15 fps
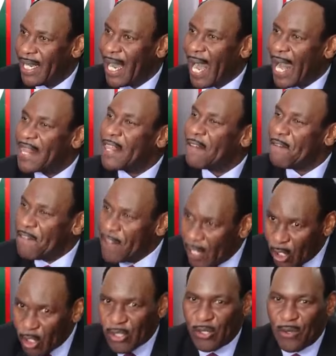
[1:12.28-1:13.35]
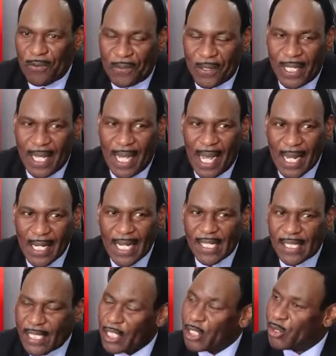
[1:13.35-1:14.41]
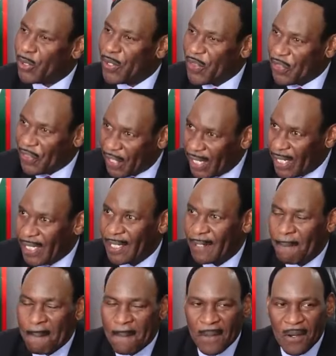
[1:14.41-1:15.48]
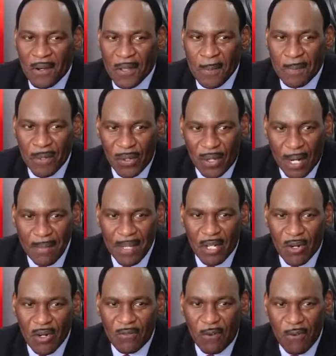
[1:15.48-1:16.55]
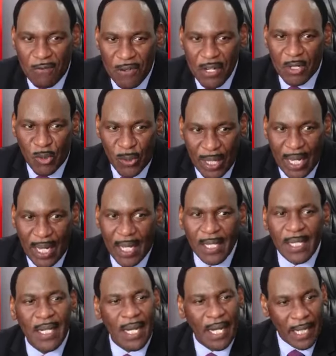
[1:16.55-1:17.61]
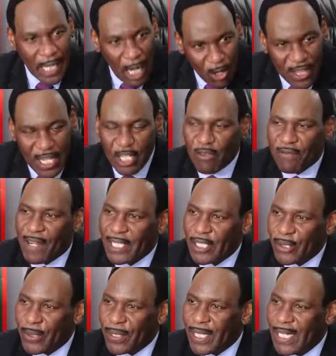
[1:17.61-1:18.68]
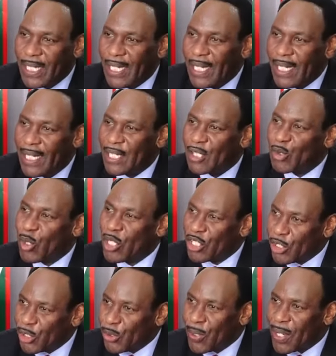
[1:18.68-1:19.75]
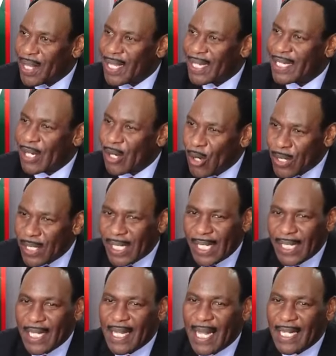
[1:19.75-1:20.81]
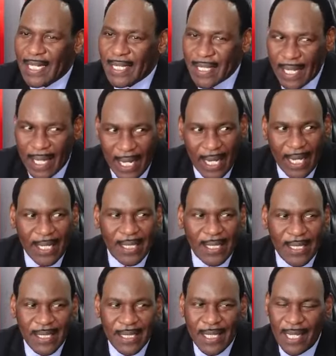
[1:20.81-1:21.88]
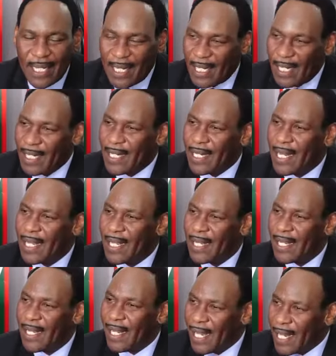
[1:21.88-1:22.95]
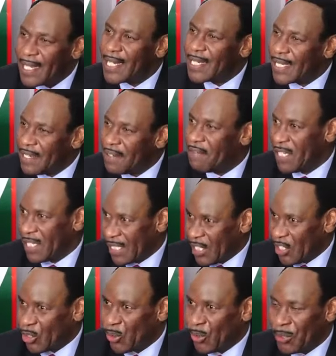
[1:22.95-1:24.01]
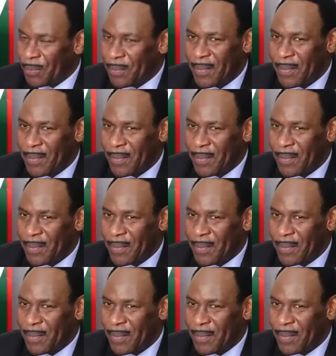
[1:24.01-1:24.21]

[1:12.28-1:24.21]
and the philosophy under Section 3 of the programming code for free to air, and now the new version, is to ensure that content that is aired in any TV station